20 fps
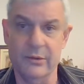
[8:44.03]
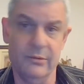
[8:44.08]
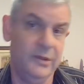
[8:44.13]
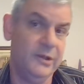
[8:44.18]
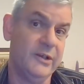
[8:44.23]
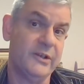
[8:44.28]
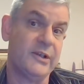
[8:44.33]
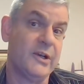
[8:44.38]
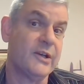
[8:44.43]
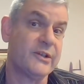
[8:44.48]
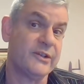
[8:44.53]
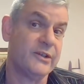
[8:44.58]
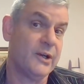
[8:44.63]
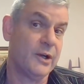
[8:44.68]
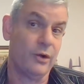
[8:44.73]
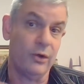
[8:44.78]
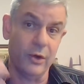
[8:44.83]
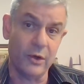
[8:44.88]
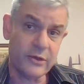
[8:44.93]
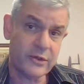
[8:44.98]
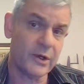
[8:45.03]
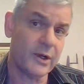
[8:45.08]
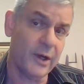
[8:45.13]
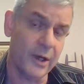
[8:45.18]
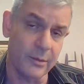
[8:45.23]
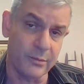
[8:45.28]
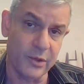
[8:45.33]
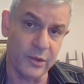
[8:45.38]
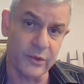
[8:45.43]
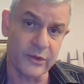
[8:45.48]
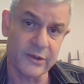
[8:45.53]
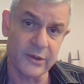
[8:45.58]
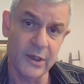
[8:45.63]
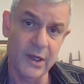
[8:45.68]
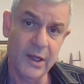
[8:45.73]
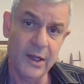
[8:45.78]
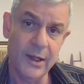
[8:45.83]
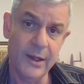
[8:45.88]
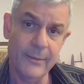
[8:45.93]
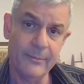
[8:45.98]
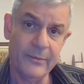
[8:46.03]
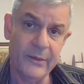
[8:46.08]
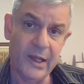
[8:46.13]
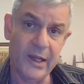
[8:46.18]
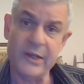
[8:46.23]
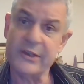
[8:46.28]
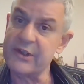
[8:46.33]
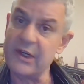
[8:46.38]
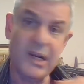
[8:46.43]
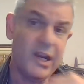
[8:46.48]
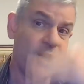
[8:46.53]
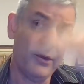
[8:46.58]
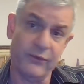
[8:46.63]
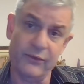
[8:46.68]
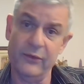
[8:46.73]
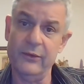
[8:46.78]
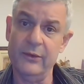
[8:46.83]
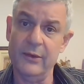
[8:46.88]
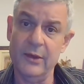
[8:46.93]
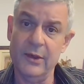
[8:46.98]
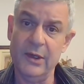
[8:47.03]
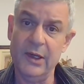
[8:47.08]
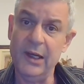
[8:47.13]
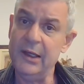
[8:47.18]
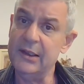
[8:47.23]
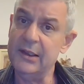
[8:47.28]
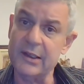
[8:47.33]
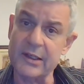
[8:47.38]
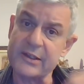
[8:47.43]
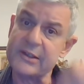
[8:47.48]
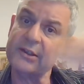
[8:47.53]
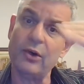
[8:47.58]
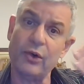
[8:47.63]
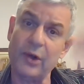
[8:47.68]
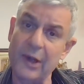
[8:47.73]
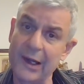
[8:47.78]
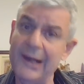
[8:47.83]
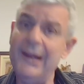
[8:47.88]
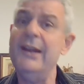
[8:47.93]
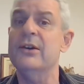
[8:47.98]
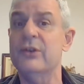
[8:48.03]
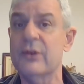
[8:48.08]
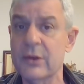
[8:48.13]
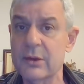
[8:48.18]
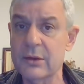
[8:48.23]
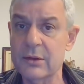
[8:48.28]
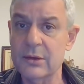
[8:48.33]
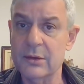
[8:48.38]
And we discuss psychological abuse as if it does not lead,